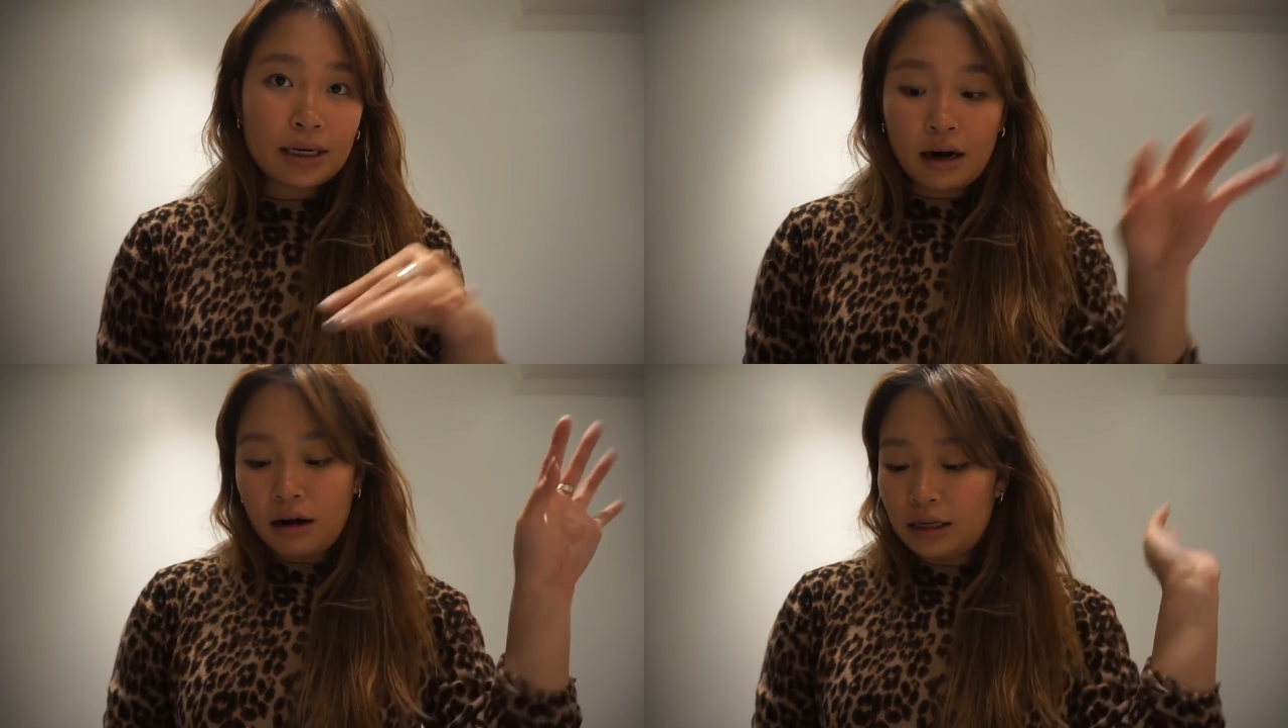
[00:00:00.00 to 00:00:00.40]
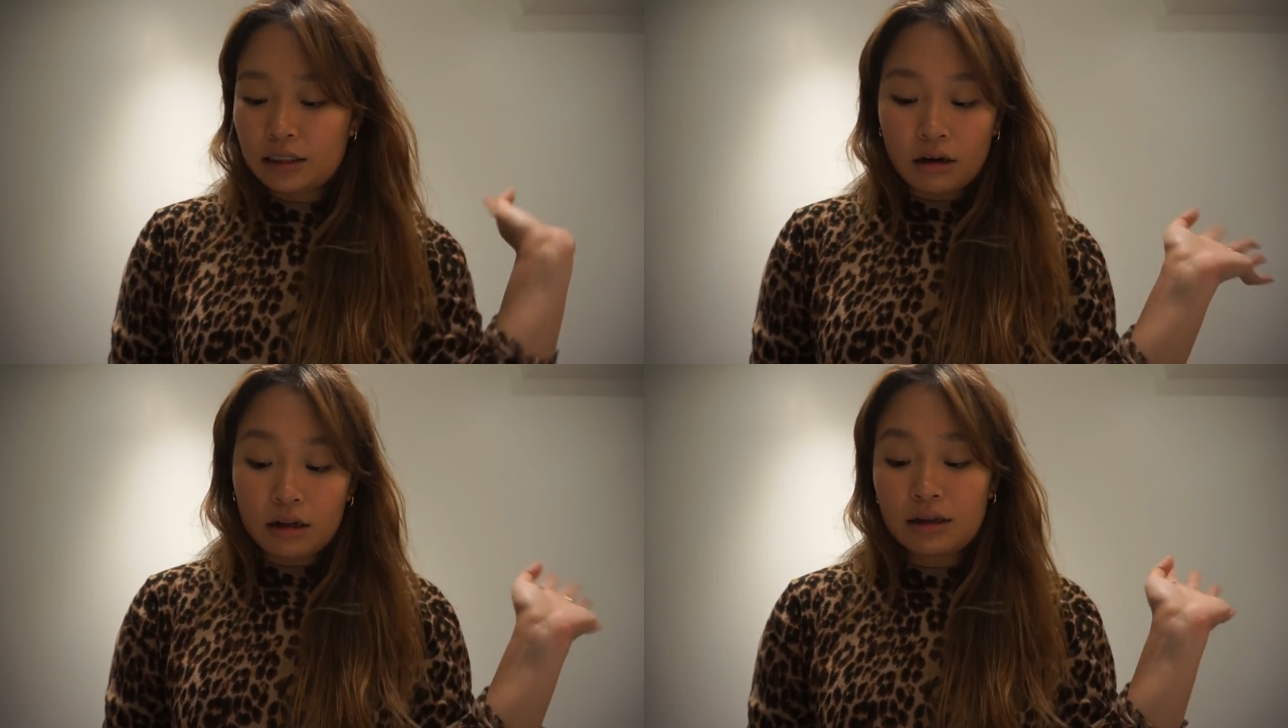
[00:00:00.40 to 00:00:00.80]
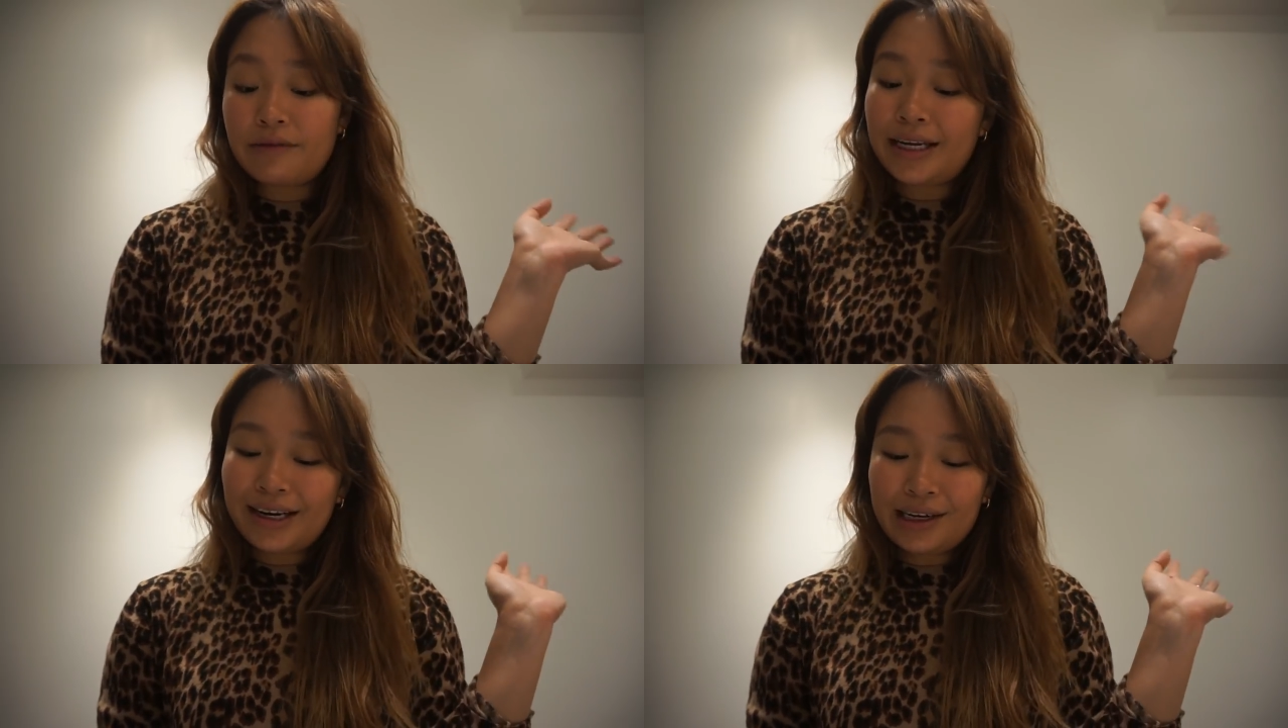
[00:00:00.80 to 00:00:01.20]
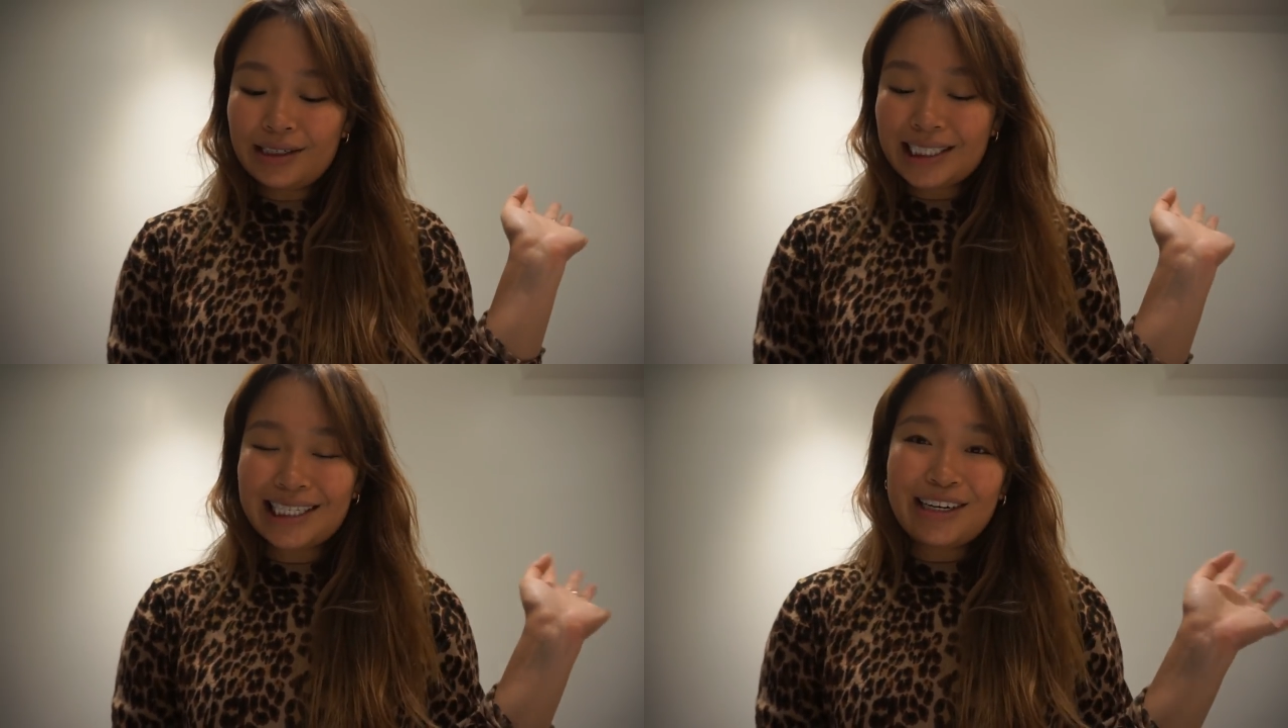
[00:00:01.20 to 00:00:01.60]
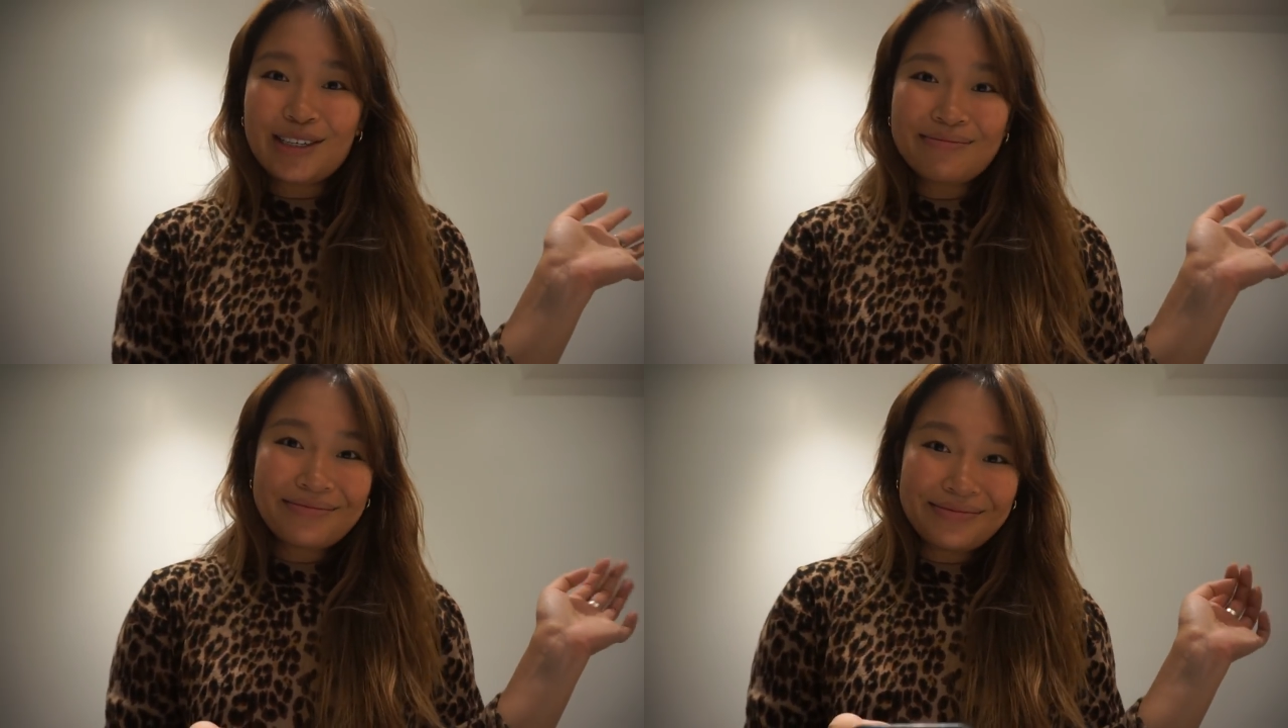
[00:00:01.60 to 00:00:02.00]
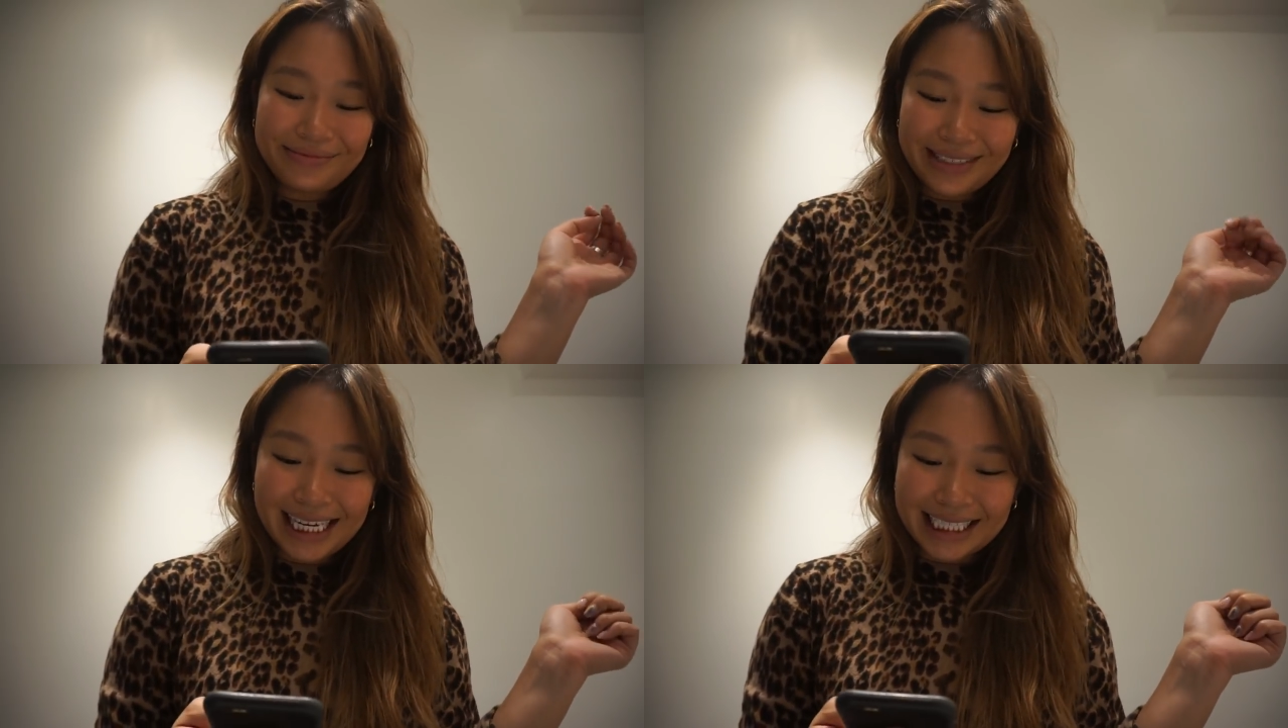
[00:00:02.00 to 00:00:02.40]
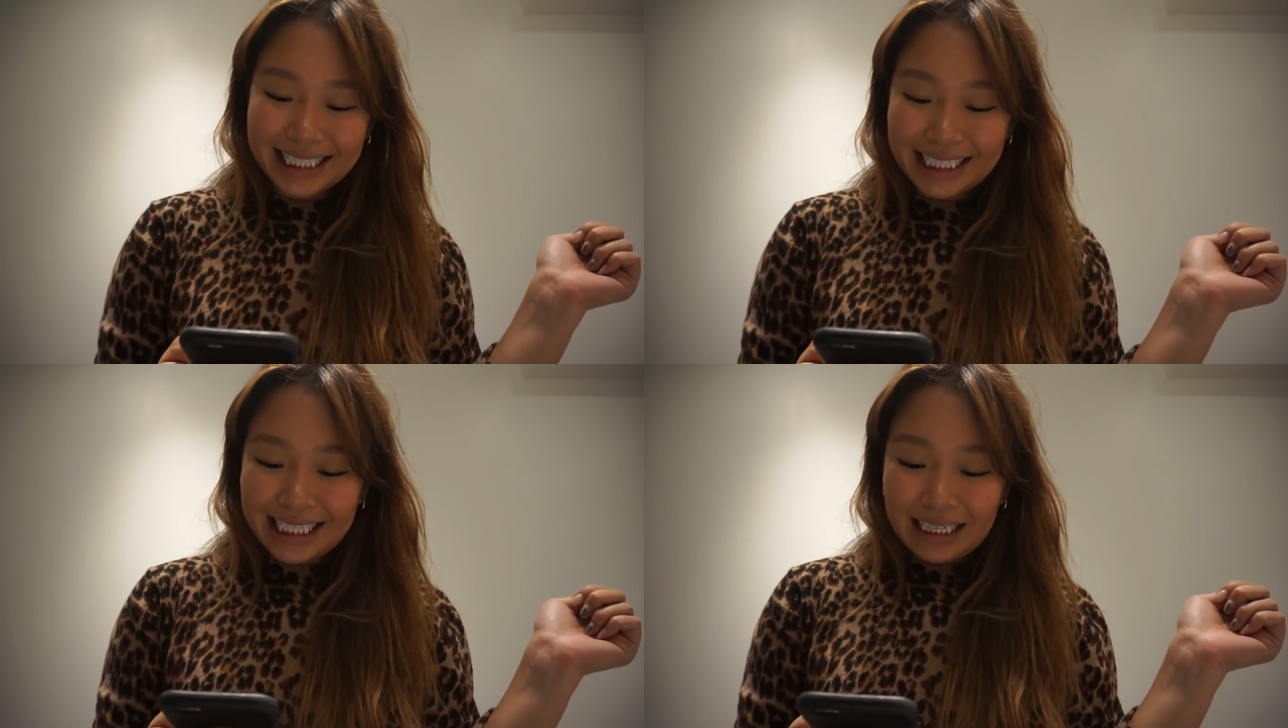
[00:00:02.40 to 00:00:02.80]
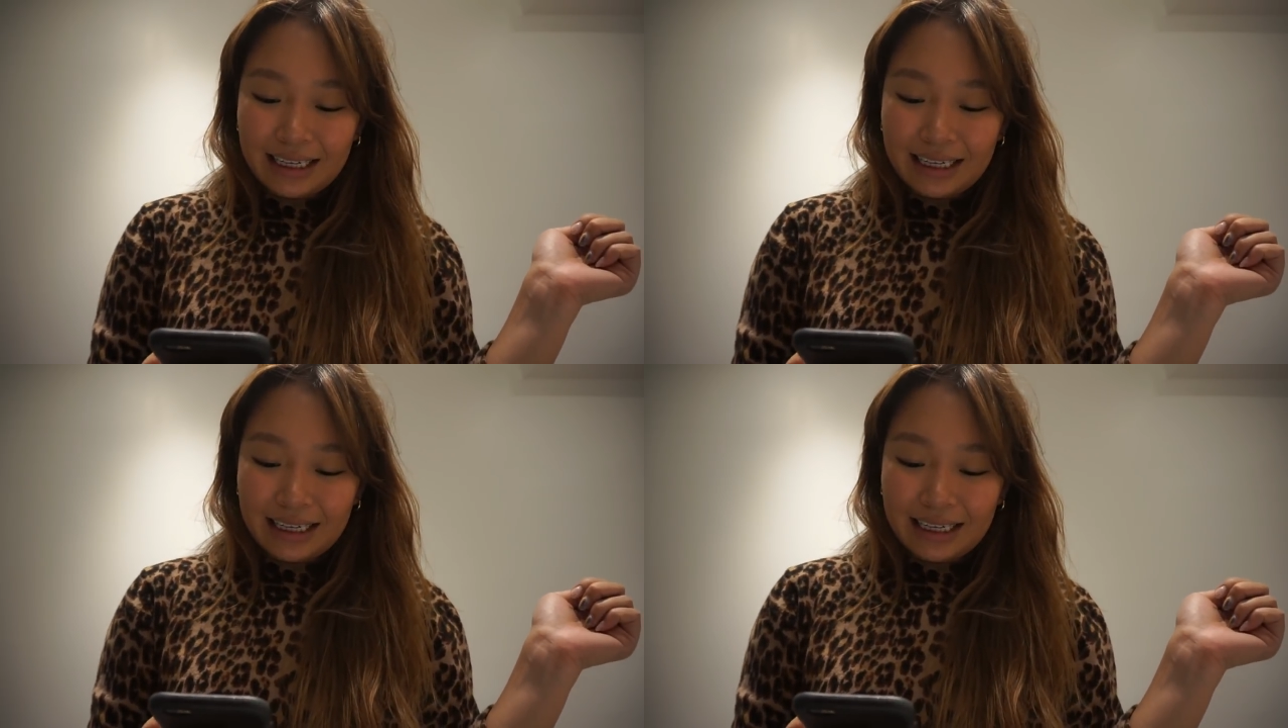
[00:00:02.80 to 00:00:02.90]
but it's all in the video, so yes.